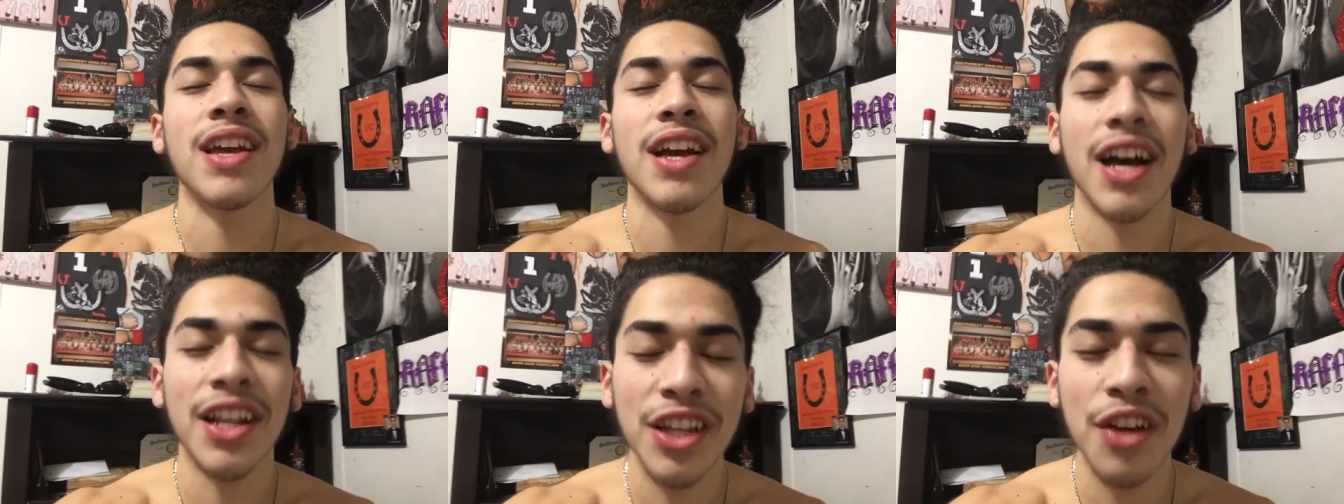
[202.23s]

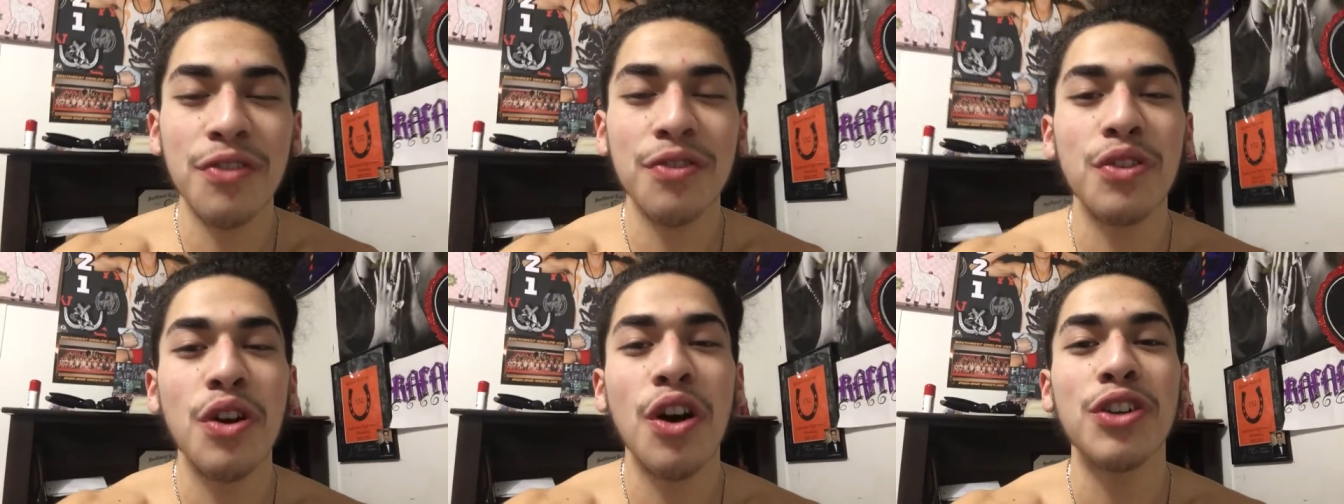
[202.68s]
I love
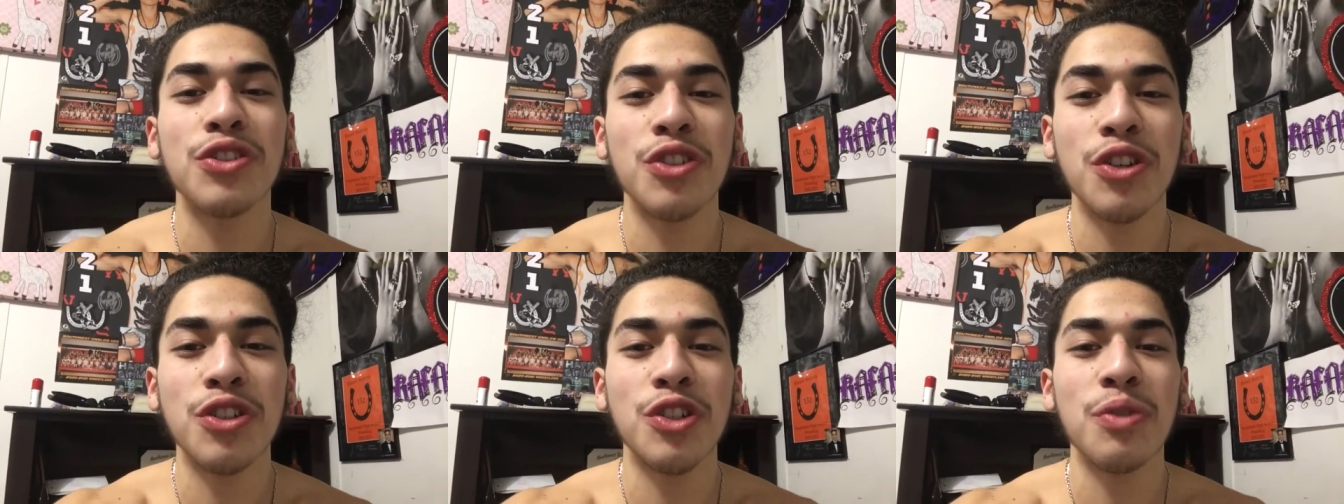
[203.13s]
you all
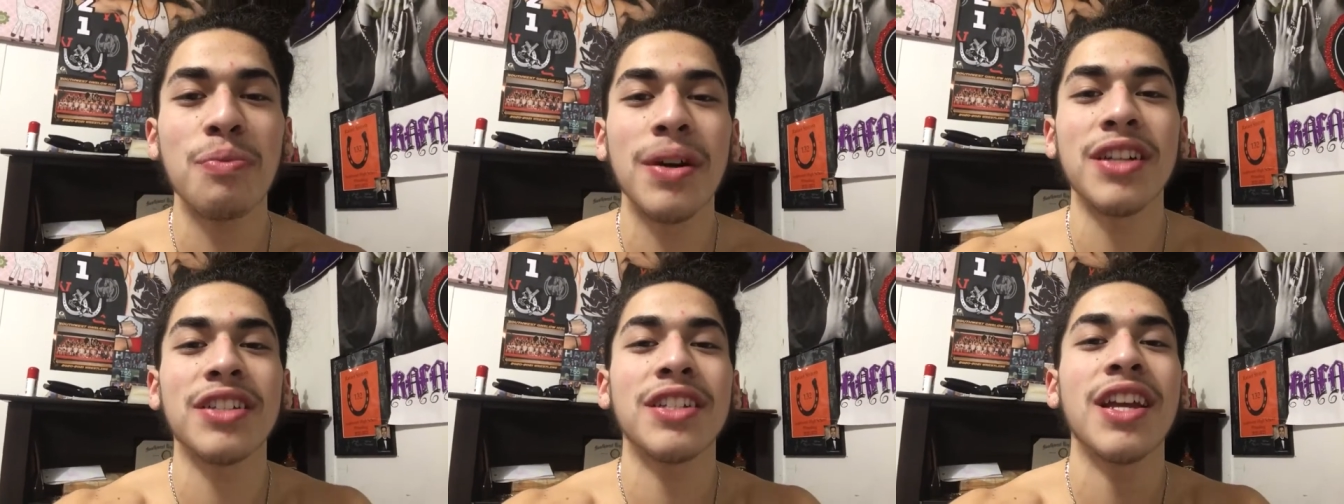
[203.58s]
so, so
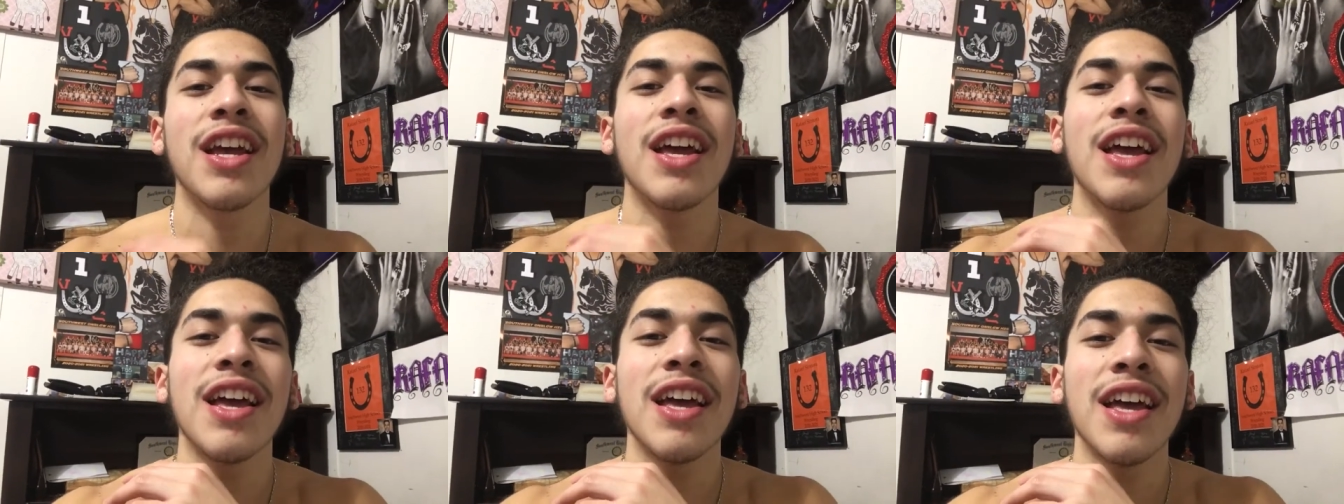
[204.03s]
much.
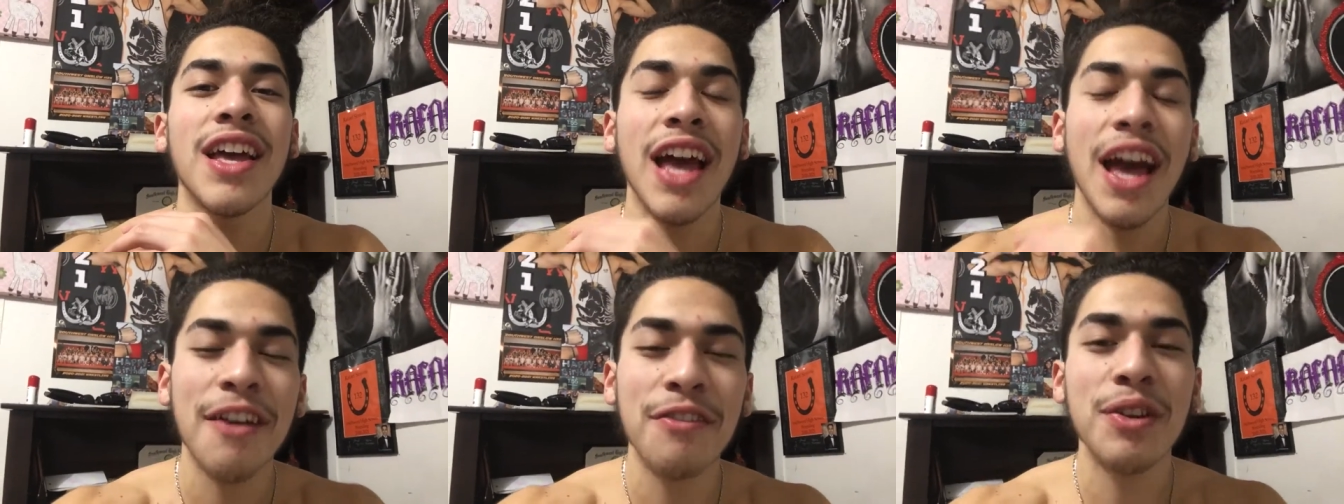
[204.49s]

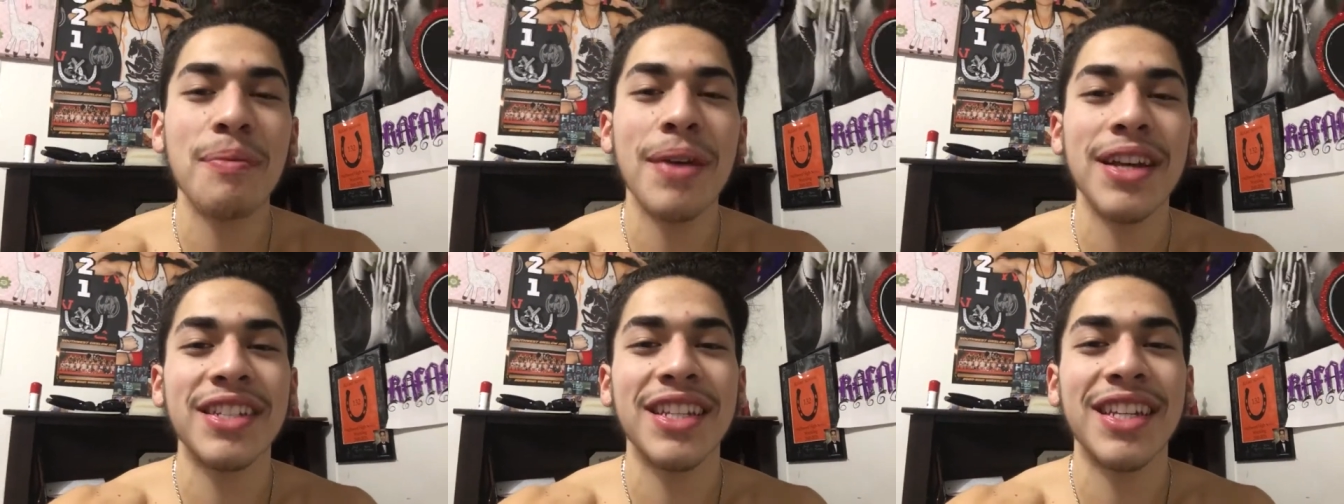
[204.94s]
Have an
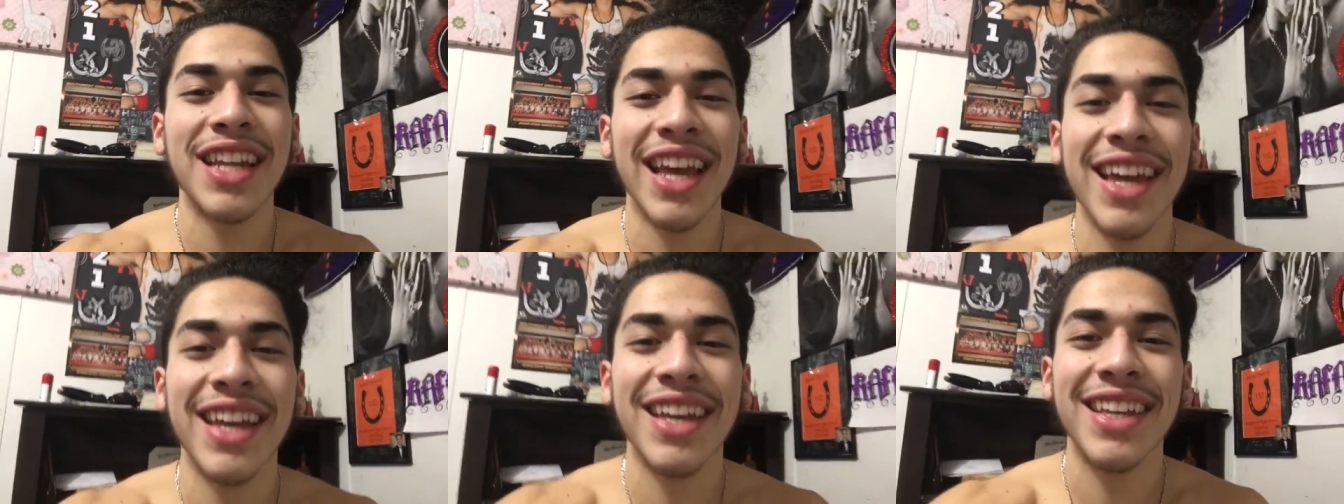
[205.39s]
amazing day.